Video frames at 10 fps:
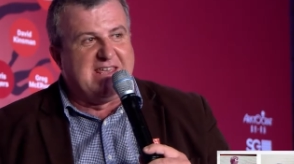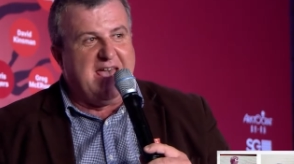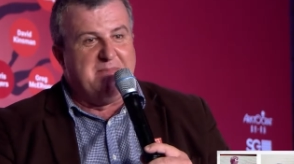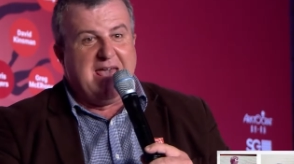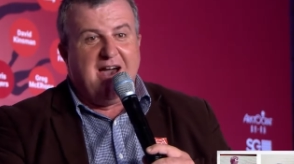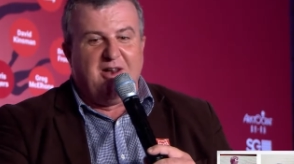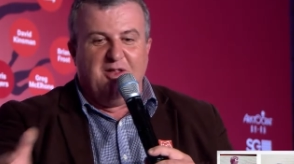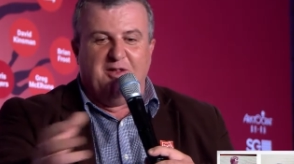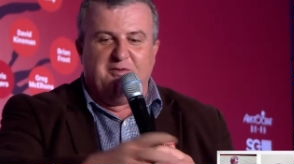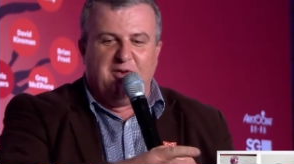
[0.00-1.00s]
to get me out
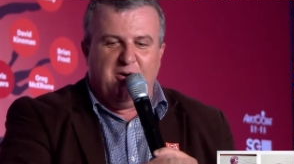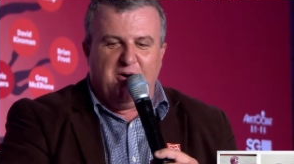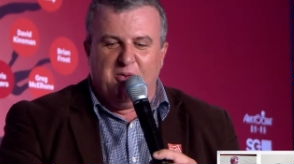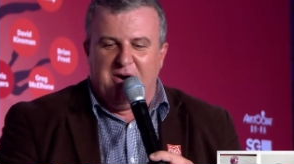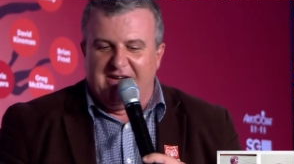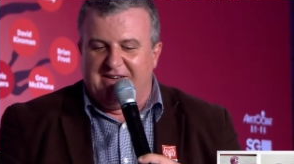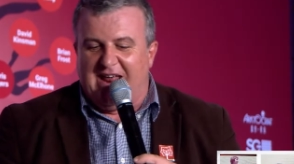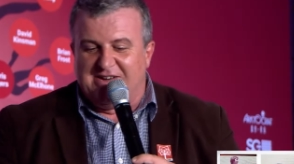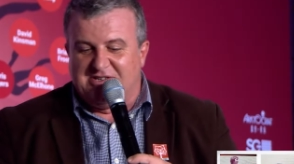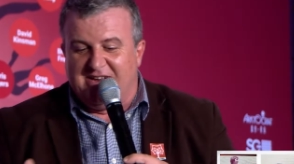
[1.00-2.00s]
on the floor where I
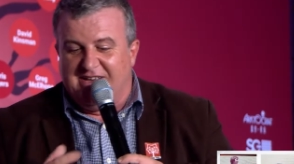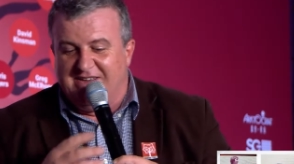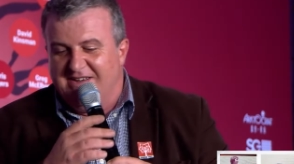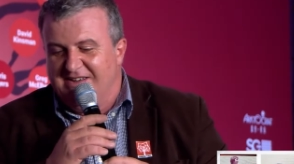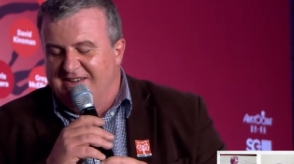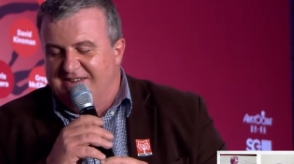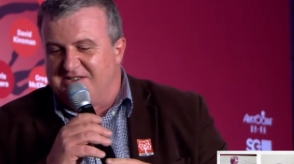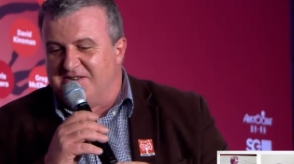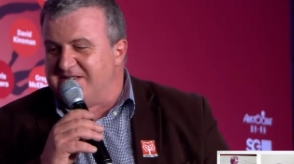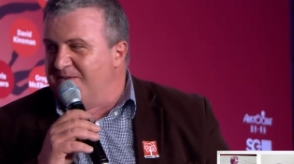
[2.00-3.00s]
could actually
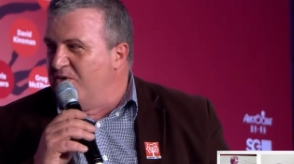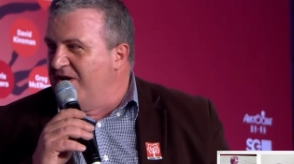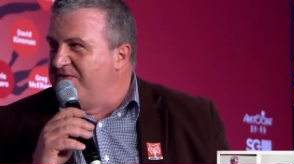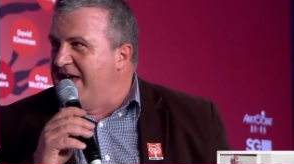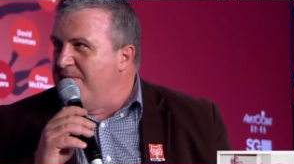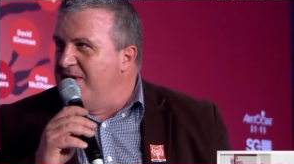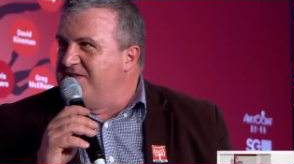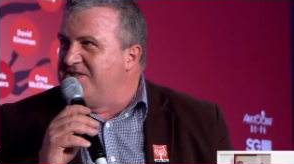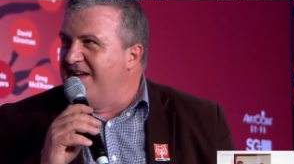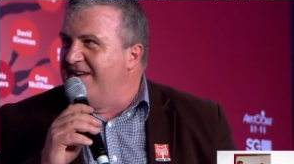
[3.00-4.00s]
do some real
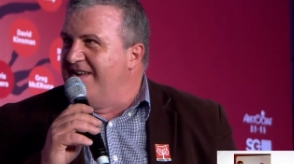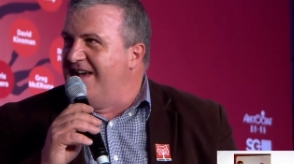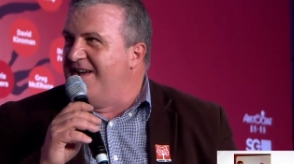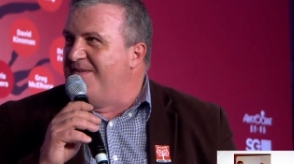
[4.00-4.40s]
damage. And